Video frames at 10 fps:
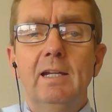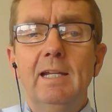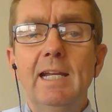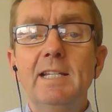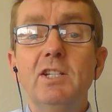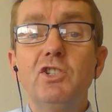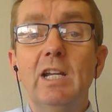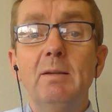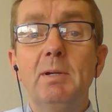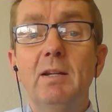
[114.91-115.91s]
Ladies and
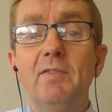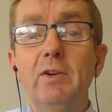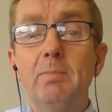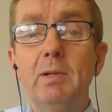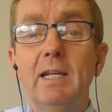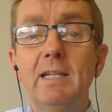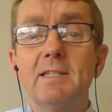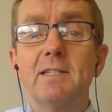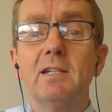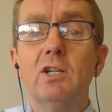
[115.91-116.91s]
gentlemen, I'm very
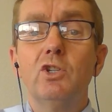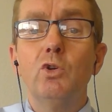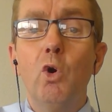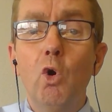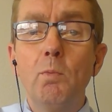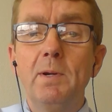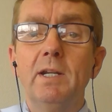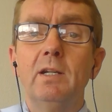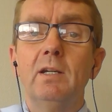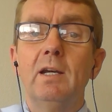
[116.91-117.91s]
pleased to
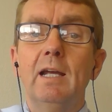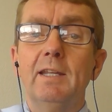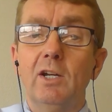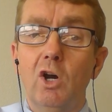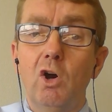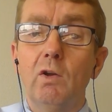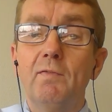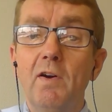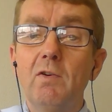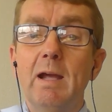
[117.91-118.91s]
open the call
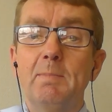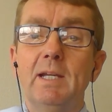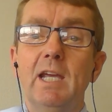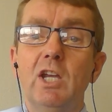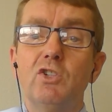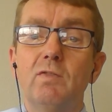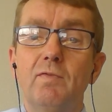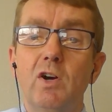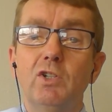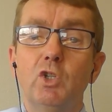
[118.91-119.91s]
for application
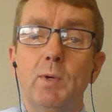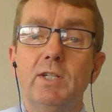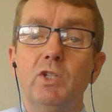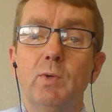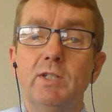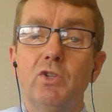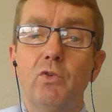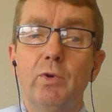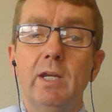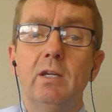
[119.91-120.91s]
for the
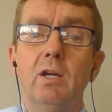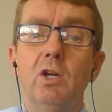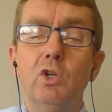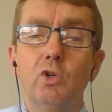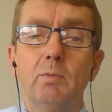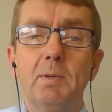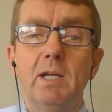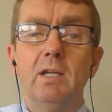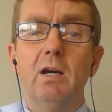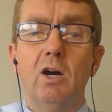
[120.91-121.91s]
2023
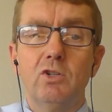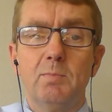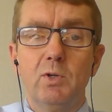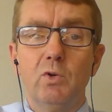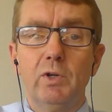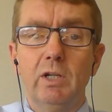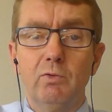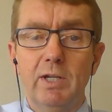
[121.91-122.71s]
European Entrepreneurial